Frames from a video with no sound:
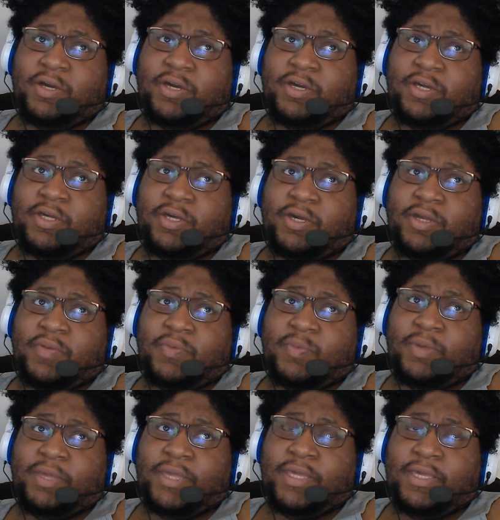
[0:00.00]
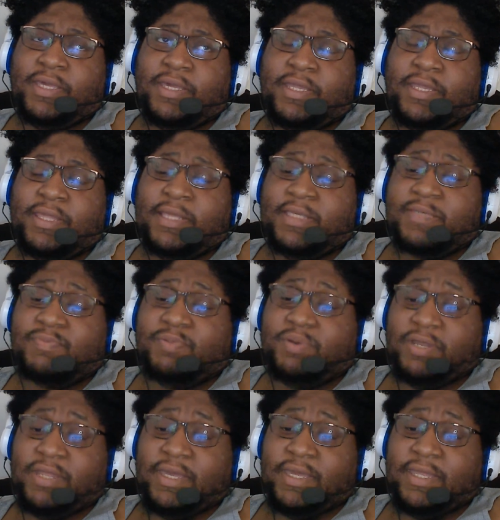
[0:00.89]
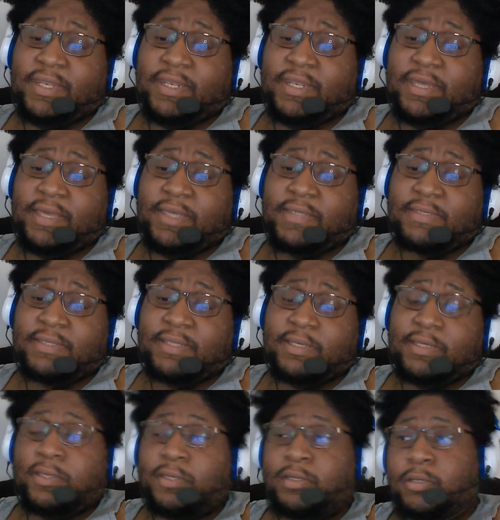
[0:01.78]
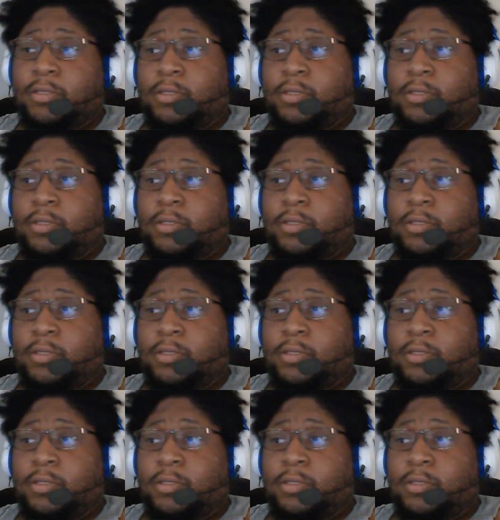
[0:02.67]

good week, and that's putting it nicely.